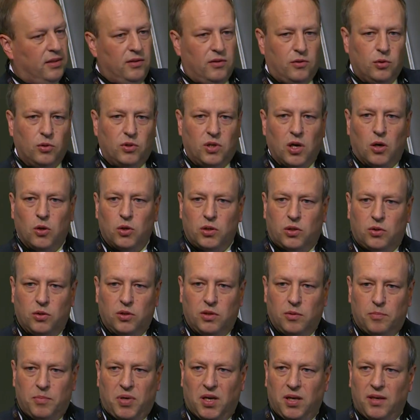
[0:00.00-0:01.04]
to go to
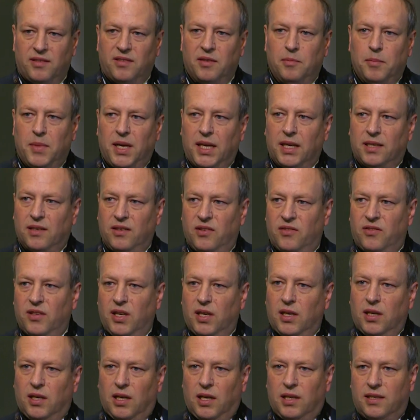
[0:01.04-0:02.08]
the policymakers
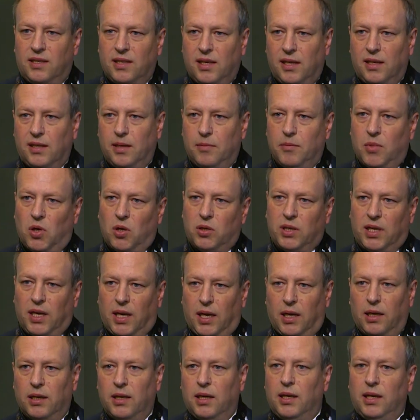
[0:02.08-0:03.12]
and tell them, okay,